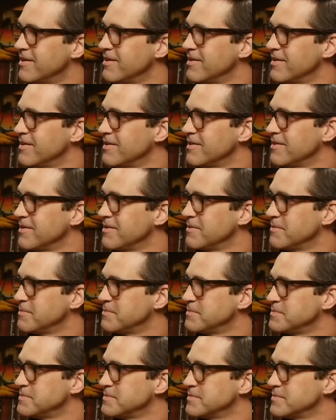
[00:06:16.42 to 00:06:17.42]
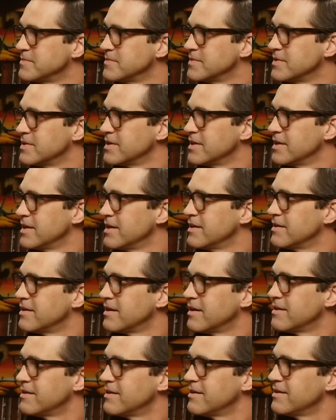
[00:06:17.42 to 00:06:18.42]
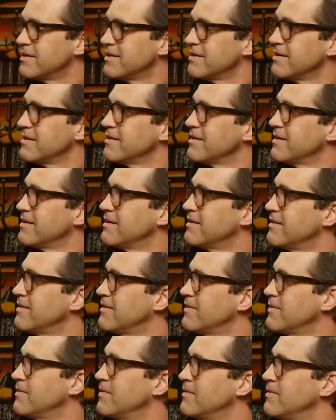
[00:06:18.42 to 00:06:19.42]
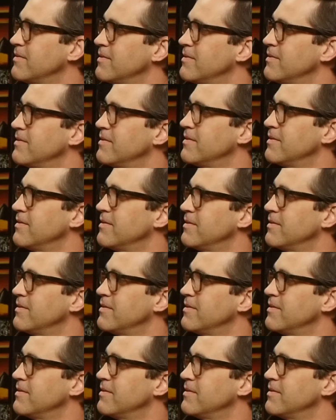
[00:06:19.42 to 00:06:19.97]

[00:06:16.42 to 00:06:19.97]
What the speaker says: (silent)